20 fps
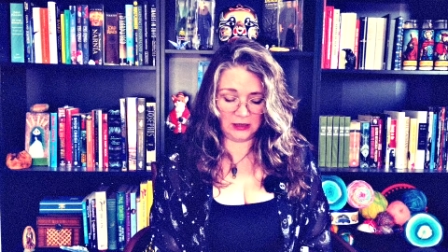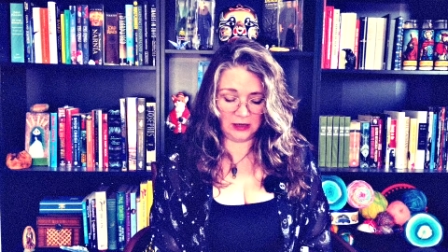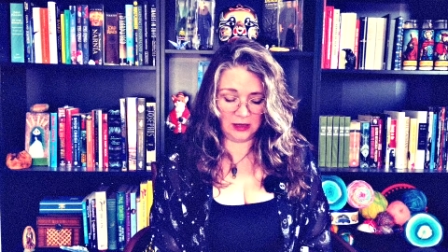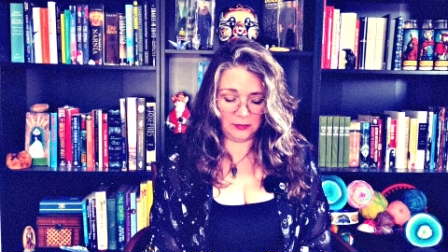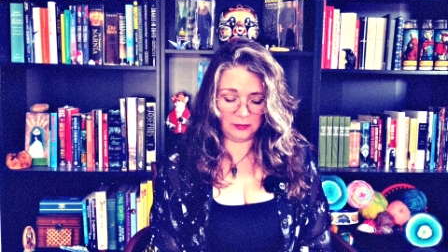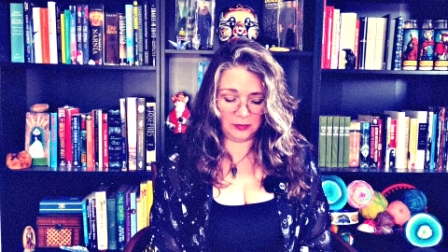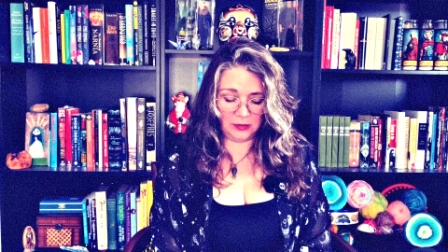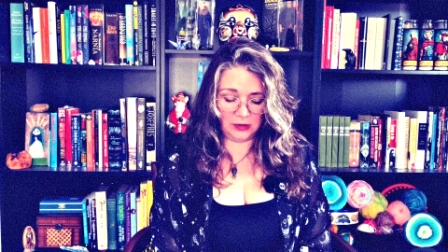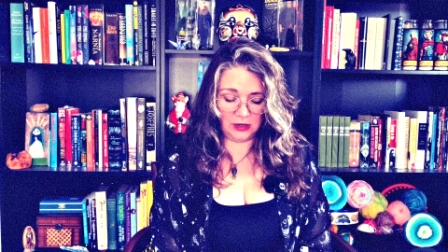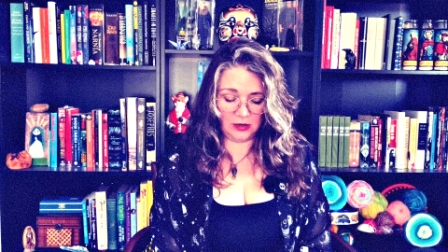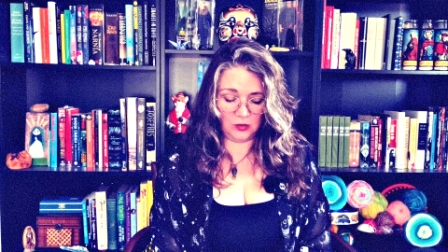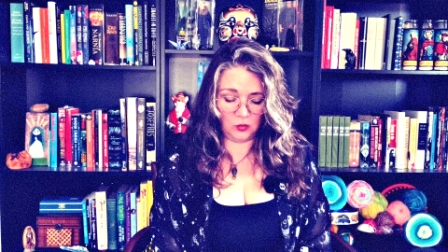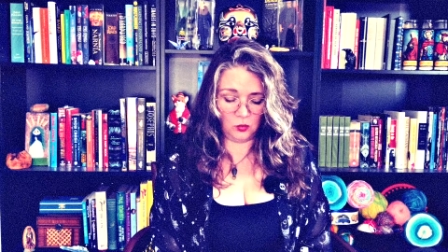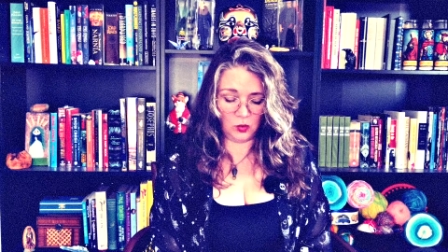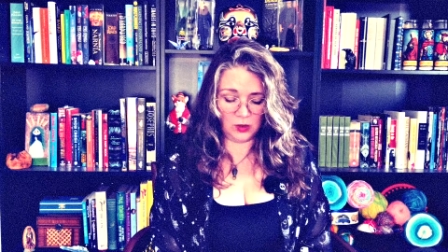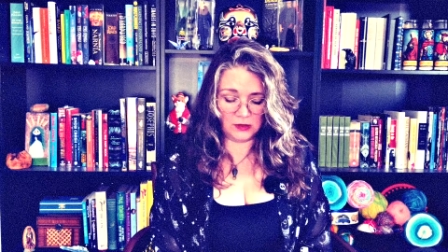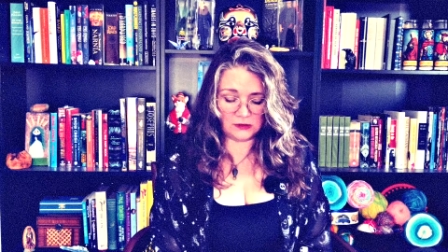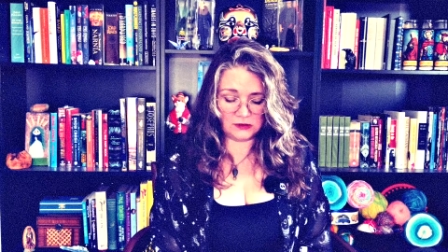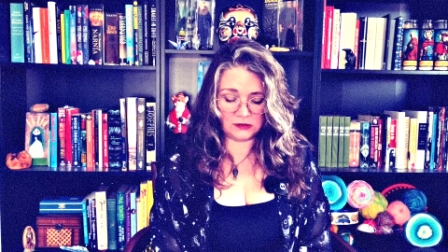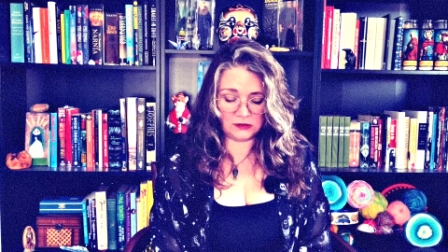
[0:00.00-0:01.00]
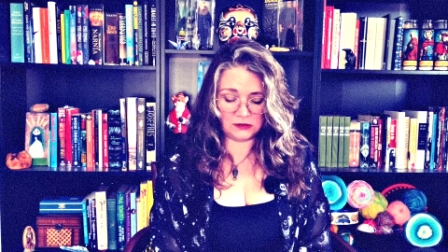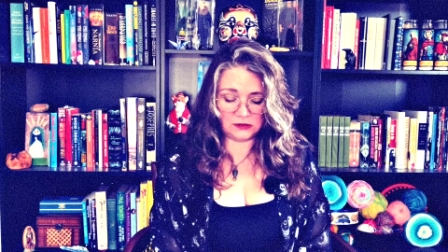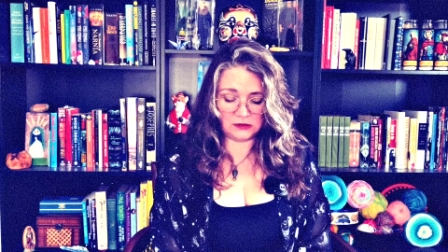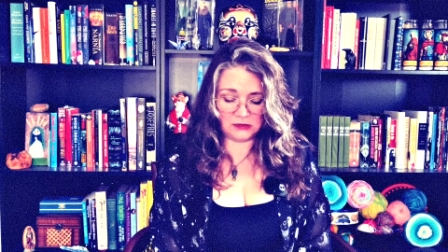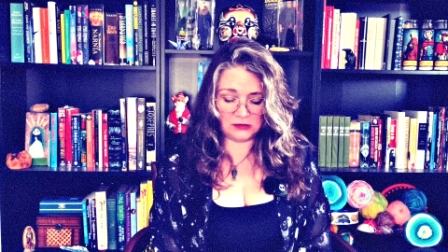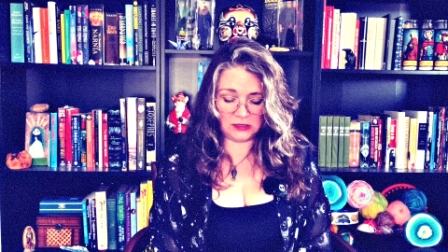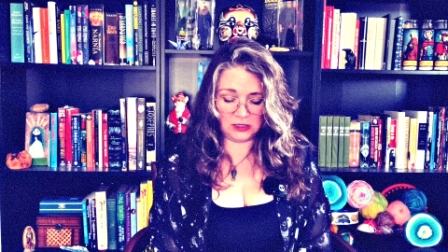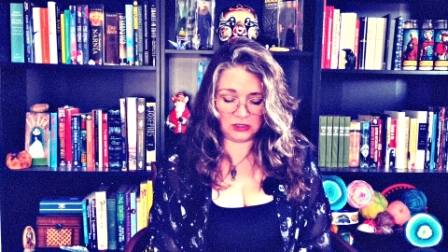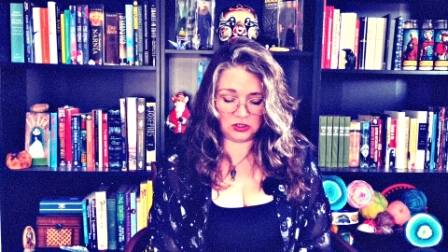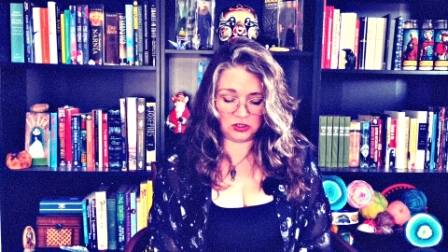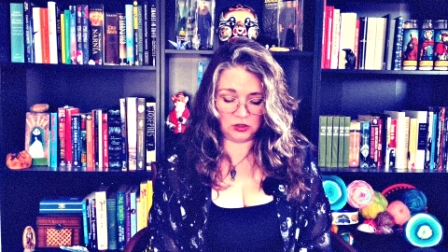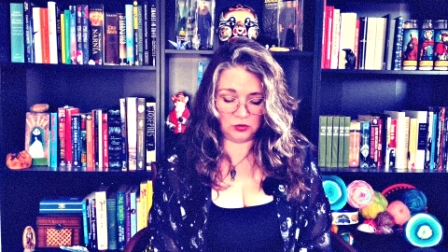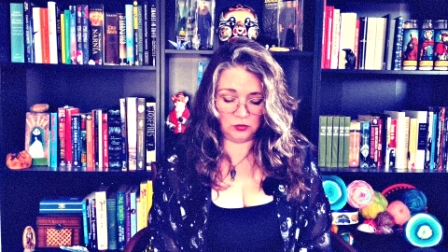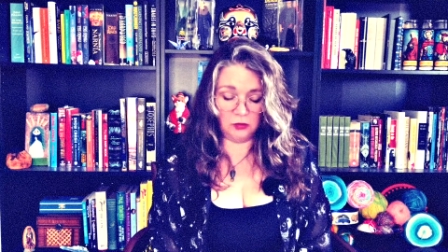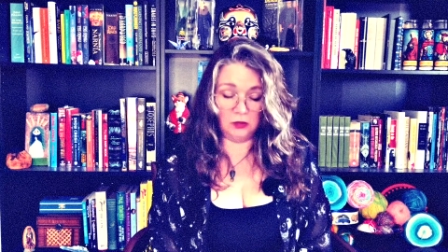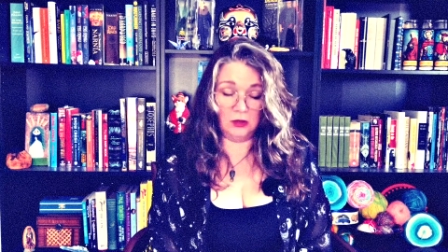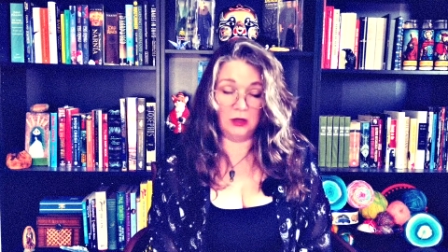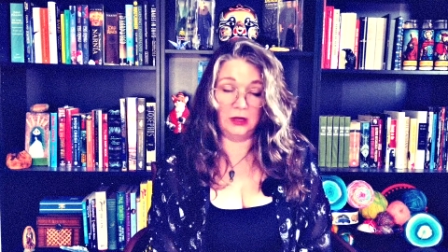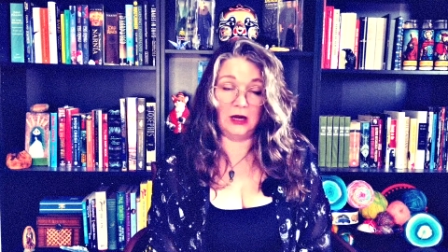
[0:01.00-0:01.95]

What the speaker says: up and that it wasn't sexual.